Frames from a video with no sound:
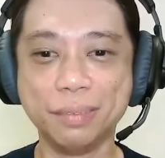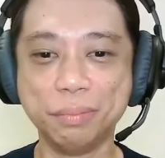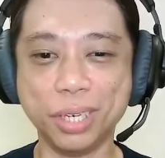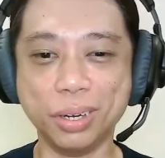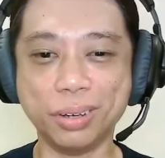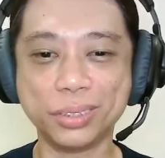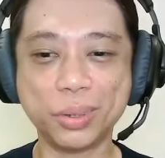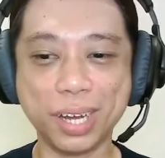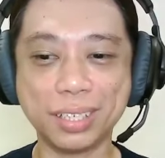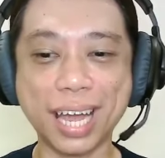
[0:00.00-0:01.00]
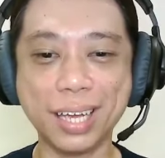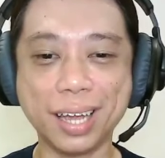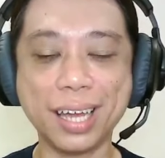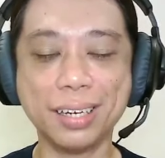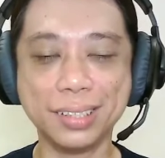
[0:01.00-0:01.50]
you know, so
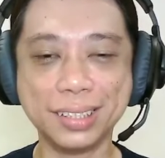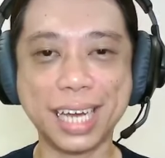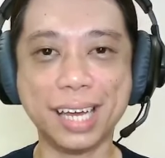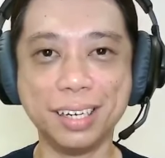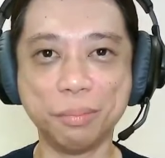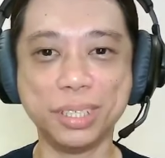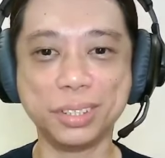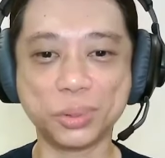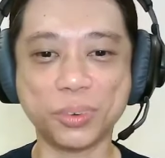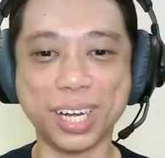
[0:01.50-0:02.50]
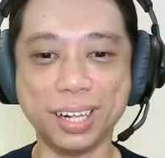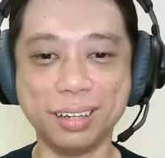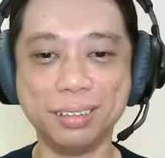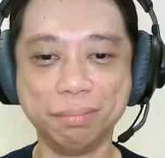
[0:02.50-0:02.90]
I understand him as well.